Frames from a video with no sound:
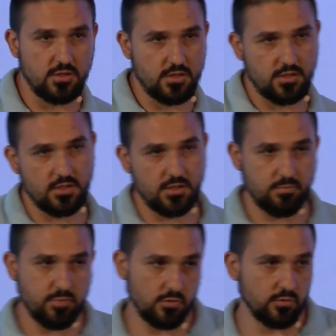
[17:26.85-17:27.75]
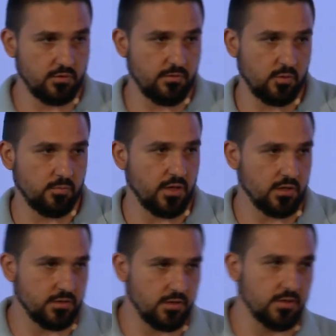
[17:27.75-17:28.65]
another product developed by
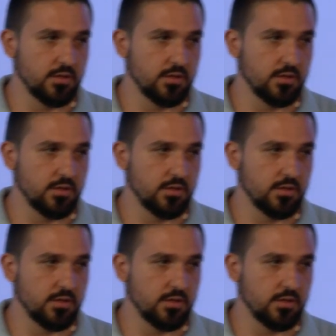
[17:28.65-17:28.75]
R3,